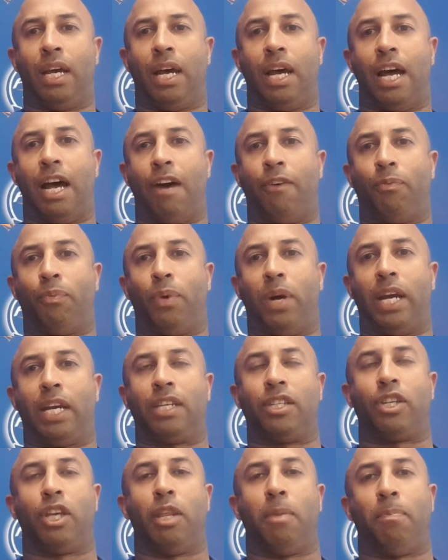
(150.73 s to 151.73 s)
halfway.
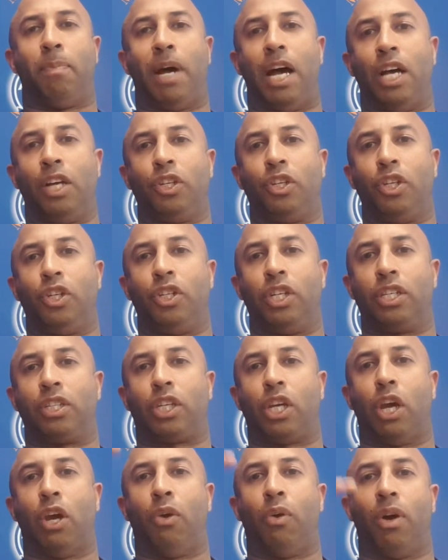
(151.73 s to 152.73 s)
So the bar should
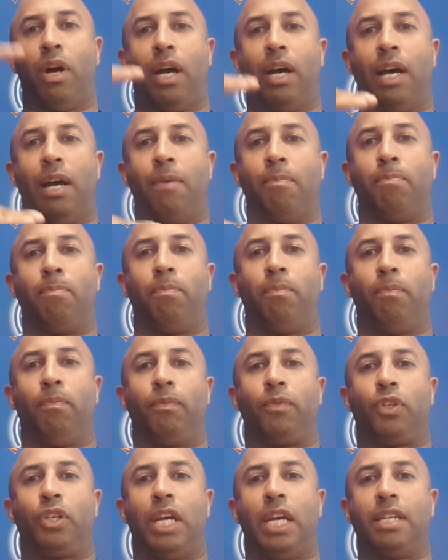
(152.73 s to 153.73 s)
just go
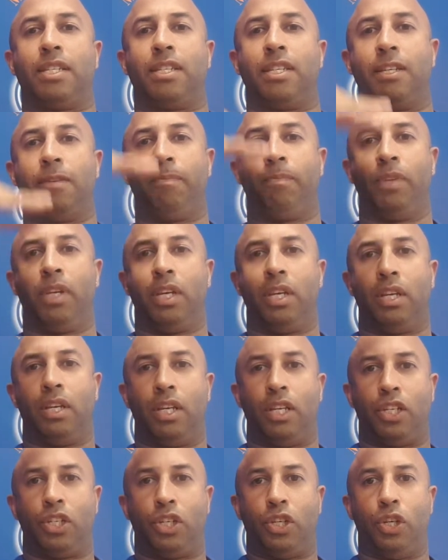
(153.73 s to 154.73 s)
chest
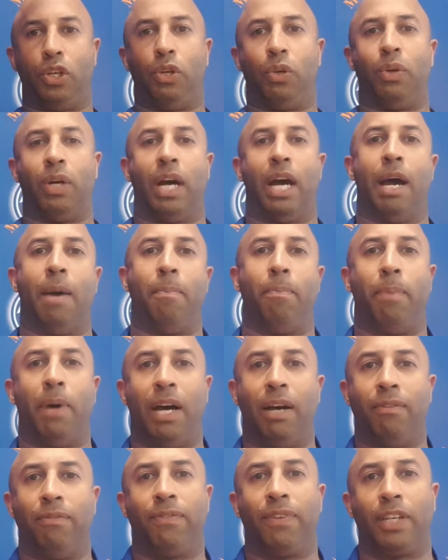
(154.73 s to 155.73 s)
to
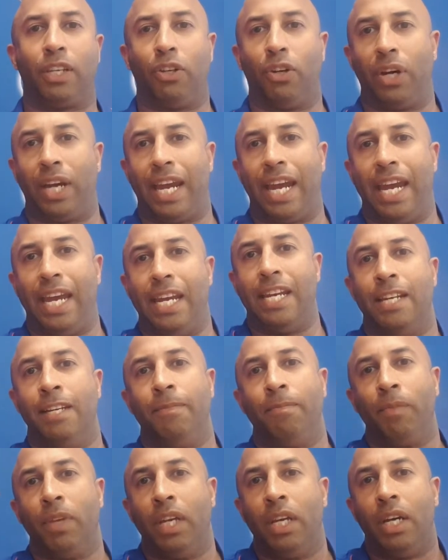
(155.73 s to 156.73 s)
above your head.
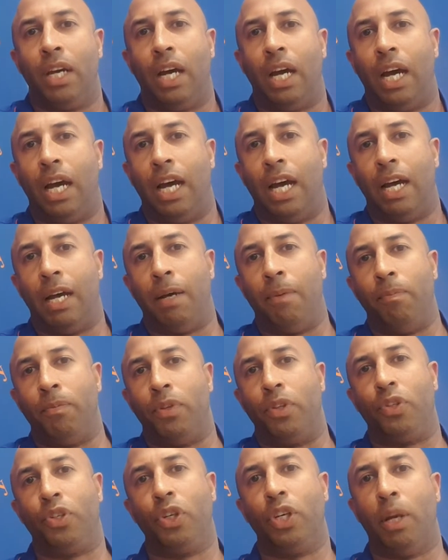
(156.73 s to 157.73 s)

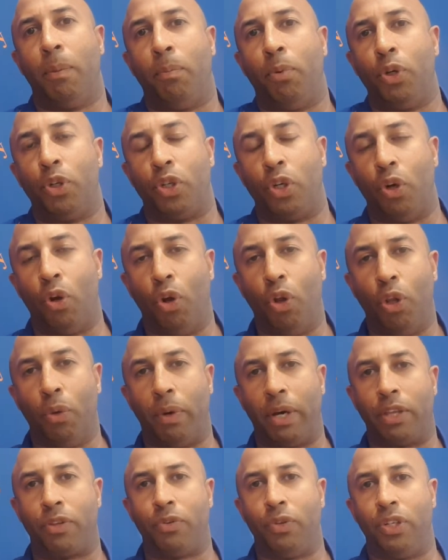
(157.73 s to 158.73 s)
Do not push it all the
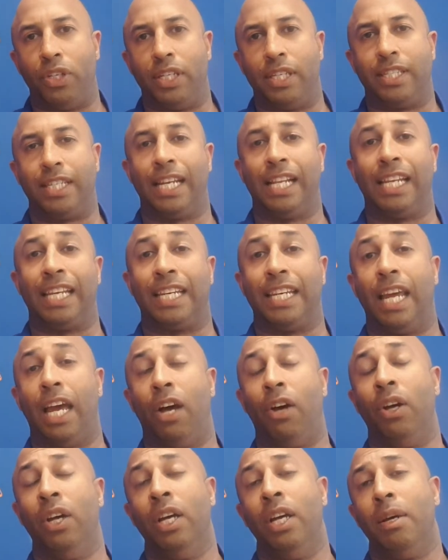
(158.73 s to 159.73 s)
way through to the ceiling.
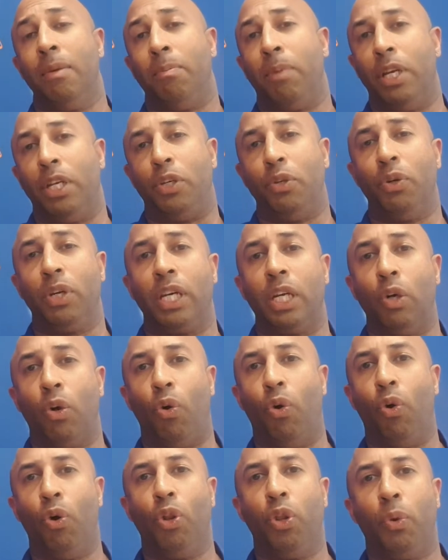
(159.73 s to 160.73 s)
Now, by doing it
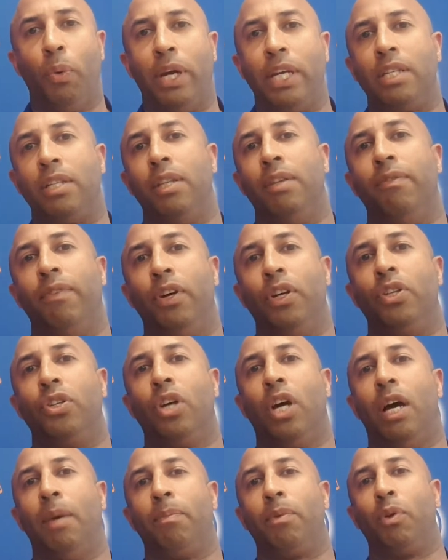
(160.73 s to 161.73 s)
all the way to the very
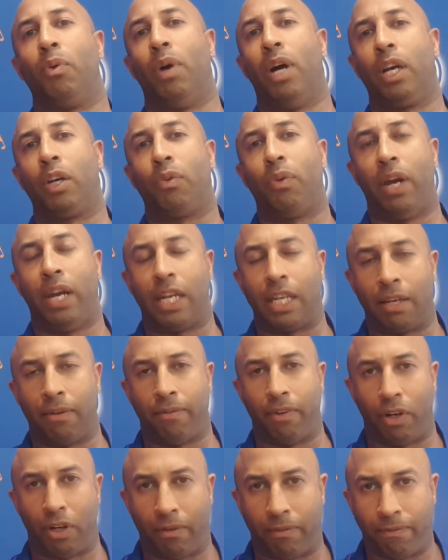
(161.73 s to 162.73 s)
top, you are creating a
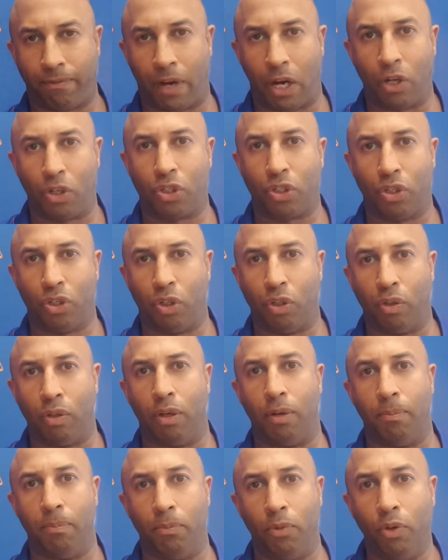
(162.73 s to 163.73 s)
very functional
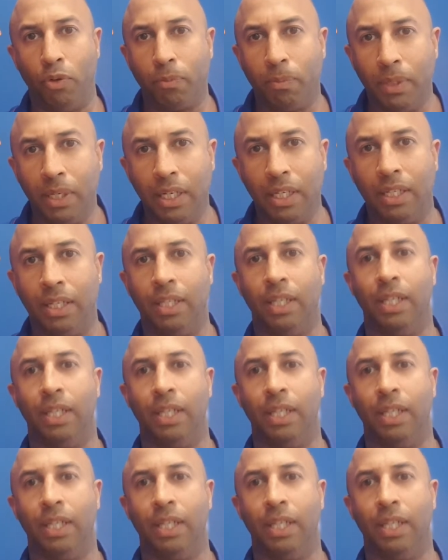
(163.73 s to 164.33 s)
movement,